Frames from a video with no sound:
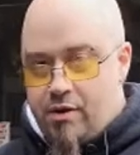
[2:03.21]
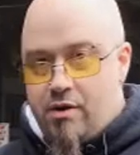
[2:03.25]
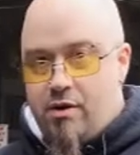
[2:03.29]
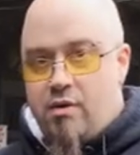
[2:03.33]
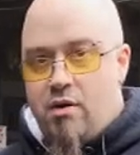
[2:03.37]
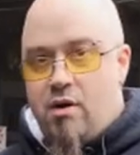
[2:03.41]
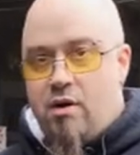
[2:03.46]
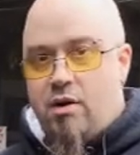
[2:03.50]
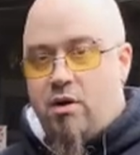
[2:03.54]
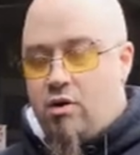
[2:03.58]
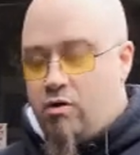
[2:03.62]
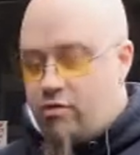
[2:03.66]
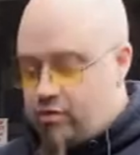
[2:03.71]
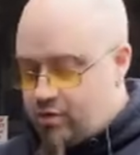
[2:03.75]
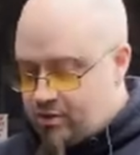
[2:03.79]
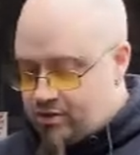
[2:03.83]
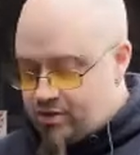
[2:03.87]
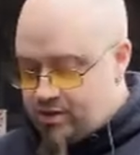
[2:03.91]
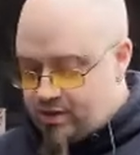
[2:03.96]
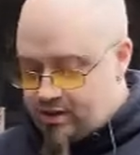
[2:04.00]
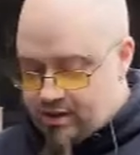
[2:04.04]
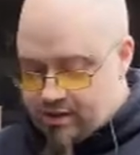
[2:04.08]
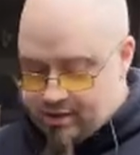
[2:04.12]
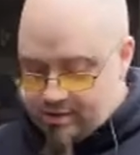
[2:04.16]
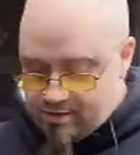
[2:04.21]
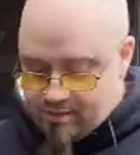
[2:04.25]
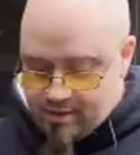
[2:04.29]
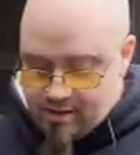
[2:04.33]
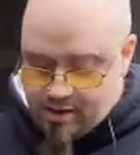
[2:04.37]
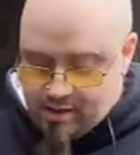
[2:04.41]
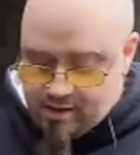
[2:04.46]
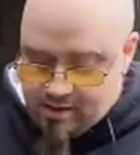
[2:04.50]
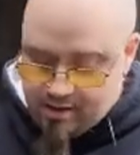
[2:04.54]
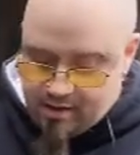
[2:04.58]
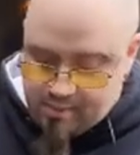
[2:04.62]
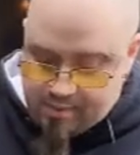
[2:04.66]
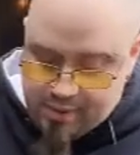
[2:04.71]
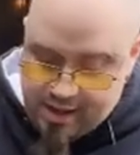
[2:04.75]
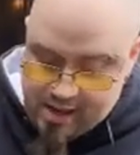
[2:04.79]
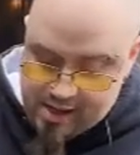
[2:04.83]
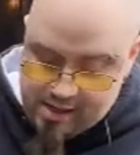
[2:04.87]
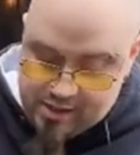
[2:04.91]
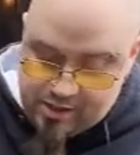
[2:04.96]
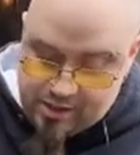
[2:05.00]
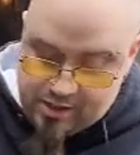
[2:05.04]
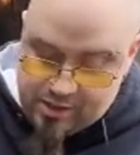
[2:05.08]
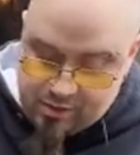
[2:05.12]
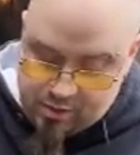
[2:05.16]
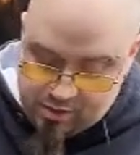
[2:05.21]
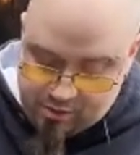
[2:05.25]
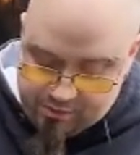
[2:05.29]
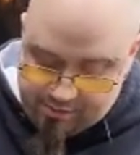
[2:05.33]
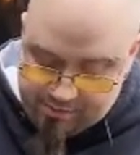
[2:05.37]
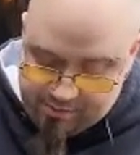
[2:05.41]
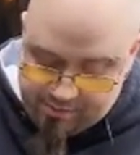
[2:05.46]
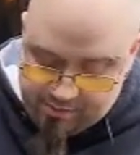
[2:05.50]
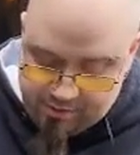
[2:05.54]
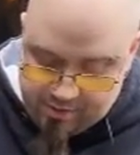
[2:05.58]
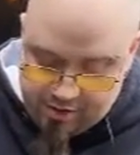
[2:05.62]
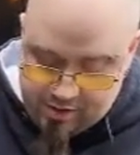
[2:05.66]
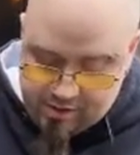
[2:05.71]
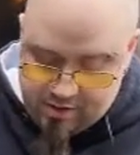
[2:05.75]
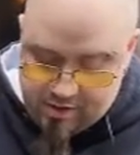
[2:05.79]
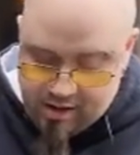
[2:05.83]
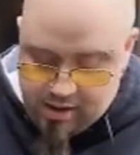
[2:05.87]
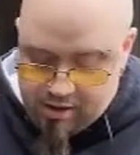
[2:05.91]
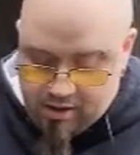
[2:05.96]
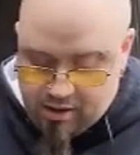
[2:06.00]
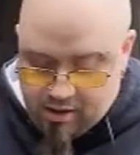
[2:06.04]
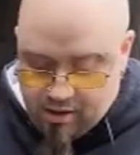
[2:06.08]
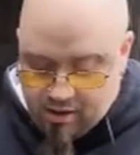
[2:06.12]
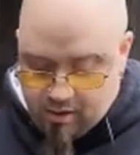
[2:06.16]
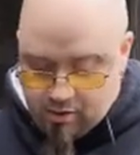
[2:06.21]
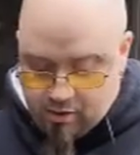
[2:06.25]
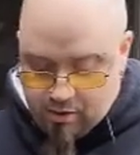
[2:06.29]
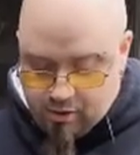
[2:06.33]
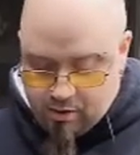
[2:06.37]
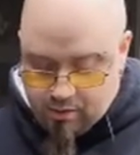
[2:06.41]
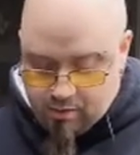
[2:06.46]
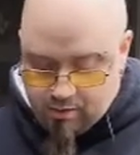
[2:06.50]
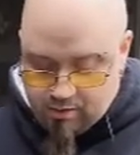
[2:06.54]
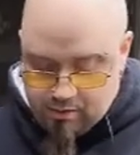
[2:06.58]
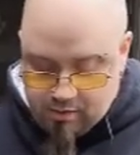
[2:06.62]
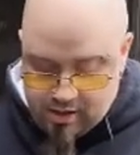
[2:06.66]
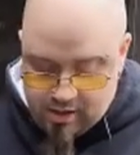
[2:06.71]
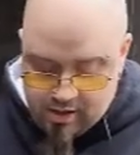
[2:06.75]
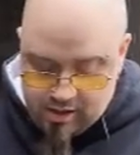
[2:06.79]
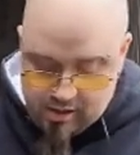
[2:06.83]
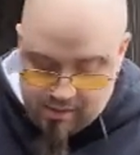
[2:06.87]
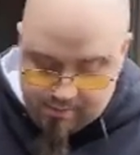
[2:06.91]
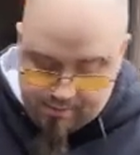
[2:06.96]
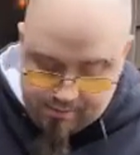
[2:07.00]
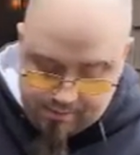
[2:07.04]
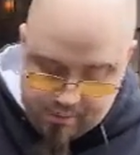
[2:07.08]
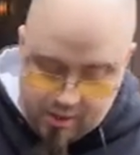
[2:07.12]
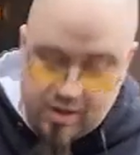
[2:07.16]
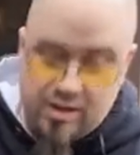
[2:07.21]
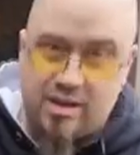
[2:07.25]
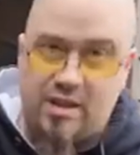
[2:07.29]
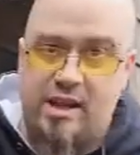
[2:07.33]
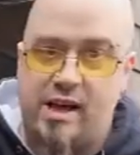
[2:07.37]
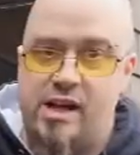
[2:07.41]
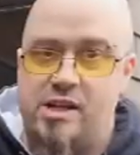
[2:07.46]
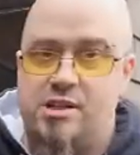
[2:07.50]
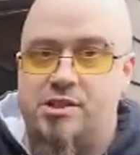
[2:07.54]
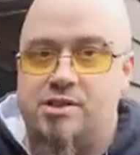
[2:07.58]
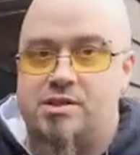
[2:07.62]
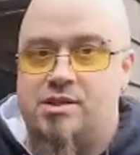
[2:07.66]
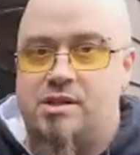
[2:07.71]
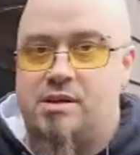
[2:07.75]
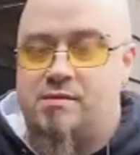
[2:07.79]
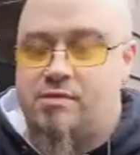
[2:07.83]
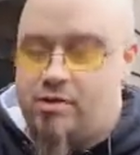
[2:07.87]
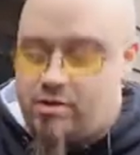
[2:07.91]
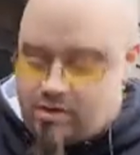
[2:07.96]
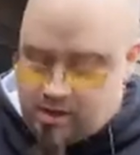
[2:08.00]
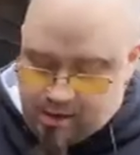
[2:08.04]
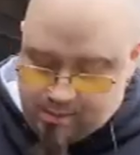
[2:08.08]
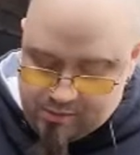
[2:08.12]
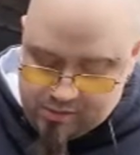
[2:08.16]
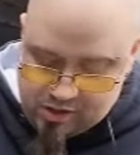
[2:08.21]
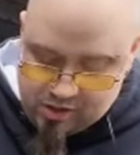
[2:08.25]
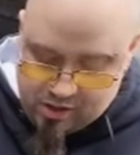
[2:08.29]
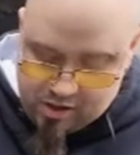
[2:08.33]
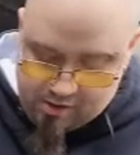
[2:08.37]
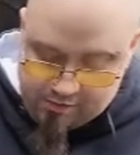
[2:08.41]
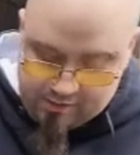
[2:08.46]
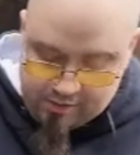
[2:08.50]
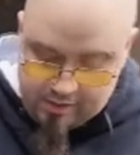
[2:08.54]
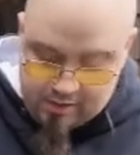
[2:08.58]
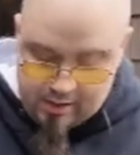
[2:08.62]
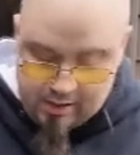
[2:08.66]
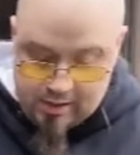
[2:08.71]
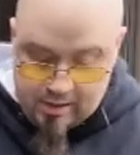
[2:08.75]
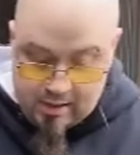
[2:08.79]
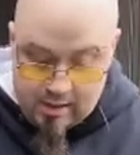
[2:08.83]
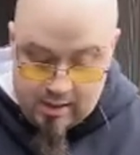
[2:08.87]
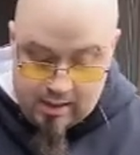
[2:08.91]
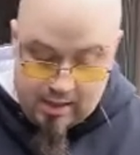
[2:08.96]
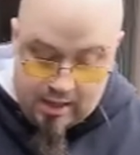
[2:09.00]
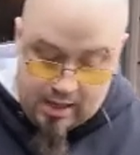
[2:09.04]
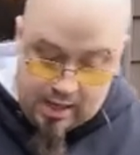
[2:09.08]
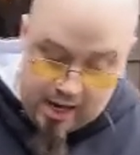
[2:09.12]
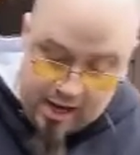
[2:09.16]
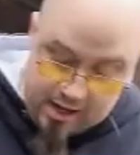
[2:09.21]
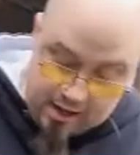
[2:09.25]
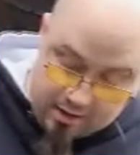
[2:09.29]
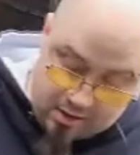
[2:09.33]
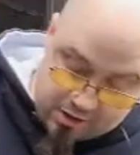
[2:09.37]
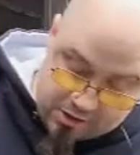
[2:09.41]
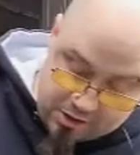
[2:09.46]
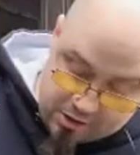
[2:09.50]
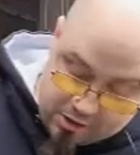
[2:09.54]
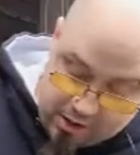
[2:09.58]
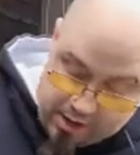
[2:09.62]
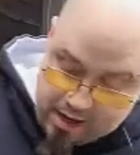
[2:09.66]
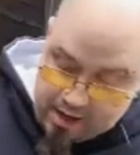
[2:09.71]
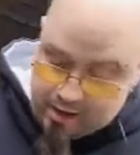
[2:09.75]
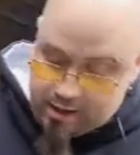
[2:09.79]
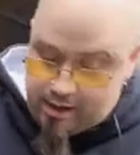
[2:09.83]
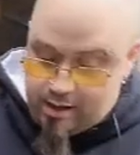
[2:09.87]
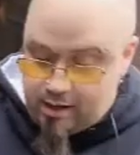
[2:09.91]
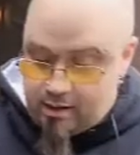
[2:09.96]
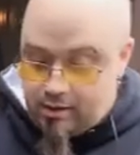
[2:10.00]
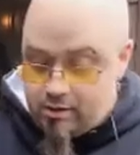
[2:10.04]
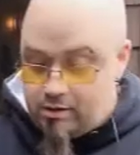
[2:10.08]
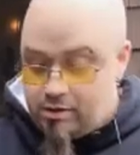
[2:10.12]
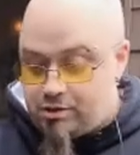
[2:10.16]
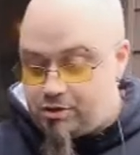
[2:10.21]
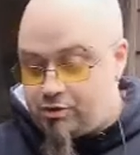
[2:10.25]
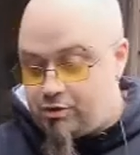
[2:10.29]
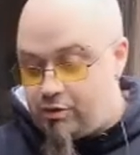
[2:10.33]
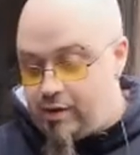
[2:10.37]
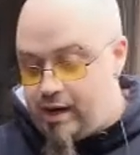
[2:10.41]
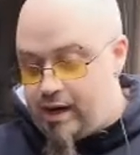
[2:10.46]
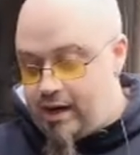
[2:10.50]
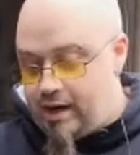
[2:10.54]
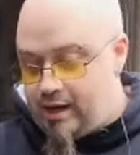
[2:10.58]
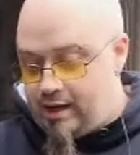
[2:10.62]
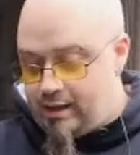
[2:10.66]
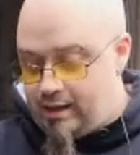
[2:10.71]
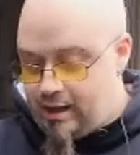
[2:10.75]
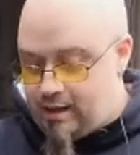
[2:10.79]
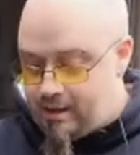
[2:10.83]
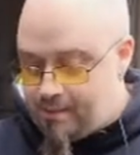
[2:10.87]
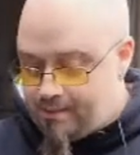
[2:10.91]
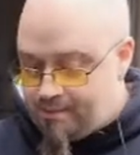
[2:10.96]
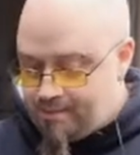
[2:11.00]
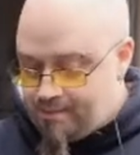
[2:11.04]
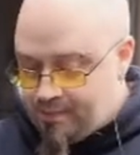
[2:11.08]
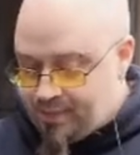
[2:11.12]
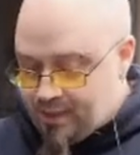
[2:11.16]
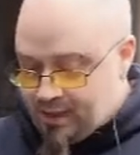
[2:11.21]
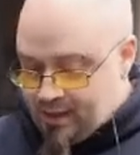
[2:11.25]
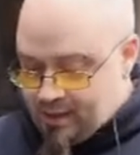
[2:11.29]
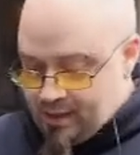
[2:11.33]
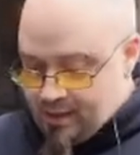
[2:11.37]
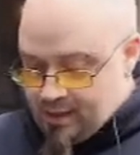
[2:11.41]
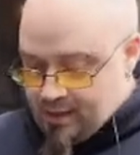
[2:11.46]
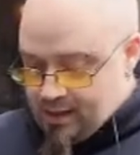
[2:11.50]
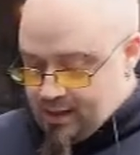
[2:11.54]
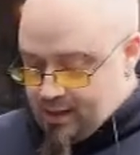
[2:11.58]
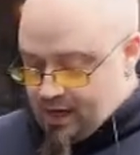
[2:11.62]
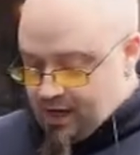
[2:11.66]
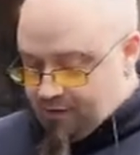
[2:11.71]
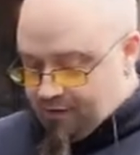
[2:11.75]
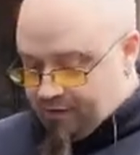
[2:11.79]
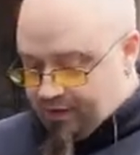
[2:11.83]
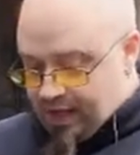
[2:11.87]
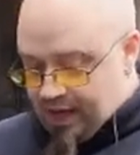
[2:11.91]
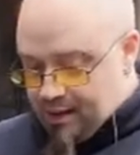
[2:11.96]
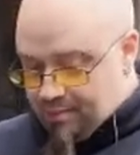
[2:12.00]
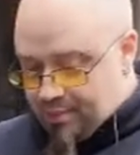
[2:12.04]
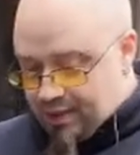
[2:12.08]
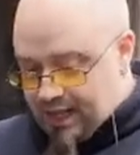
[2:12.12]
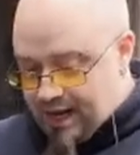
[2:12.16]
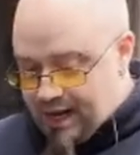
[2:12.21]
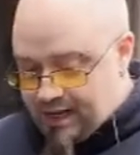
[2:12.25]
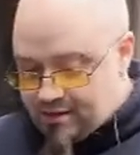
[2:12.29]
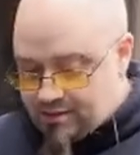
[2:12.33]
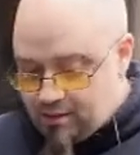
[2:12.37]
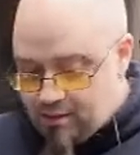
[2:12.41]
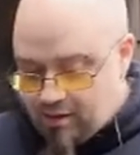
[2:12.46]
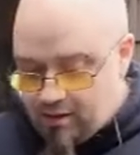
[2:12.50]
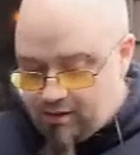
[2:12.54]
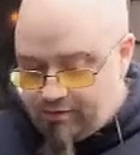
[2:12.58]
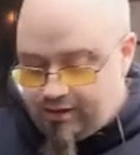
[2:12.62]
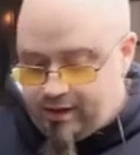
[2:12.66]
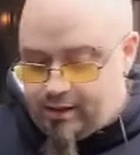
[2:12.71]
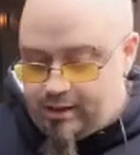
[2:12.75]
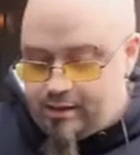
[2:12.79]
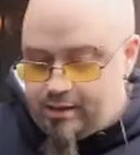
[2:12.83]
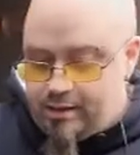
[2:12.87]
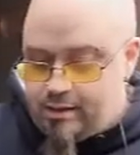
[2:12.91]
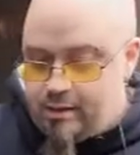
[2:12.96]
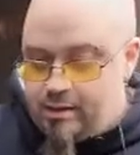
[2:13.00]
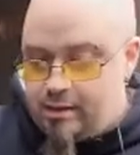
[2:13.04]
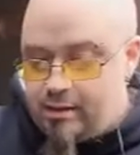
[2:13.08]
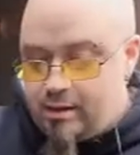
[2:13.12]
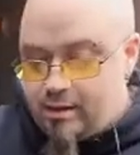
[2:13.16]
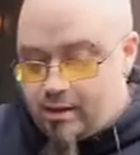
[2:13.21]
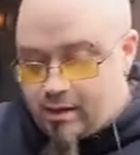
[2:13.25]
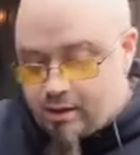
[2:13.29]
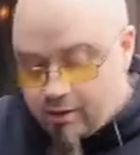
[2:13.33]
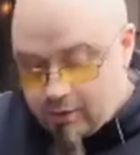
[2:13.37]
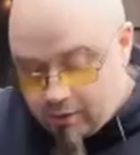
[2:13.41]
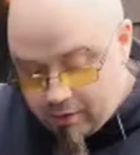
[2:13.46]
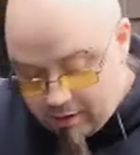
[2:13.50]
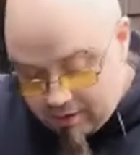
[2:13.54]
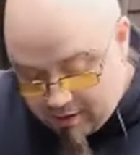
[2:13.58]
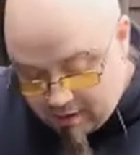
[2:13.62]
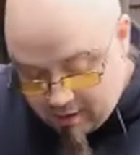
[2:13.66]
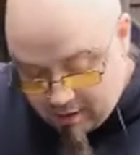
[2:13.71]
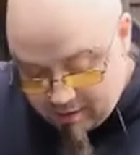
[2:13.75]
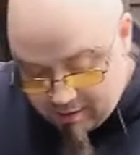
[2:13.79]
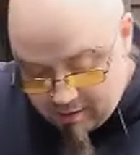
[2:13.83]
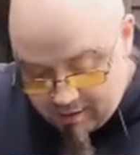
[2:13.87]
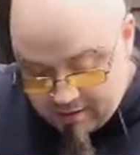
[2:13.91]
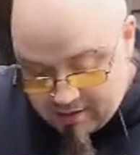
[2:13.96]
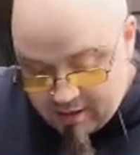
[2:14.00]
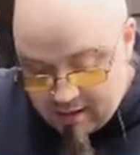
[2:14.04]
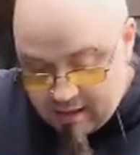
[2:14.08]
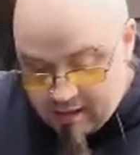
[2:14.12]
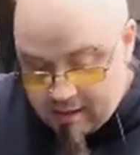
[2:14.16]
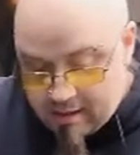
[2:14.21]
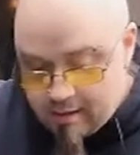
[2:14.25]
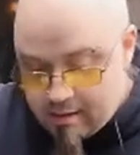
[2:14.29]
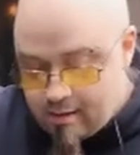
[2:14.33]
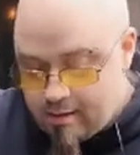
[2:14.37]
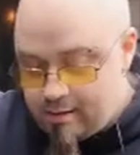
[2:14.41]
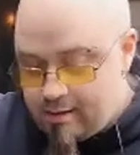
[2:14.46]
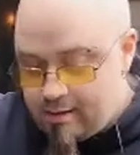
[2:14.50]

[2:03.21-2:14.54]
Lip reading: it all over so that none of the paint just sort of, none of the clay just sort of comes off. And it looks great. It looks great. And then I flat blacked all of it, including the underside.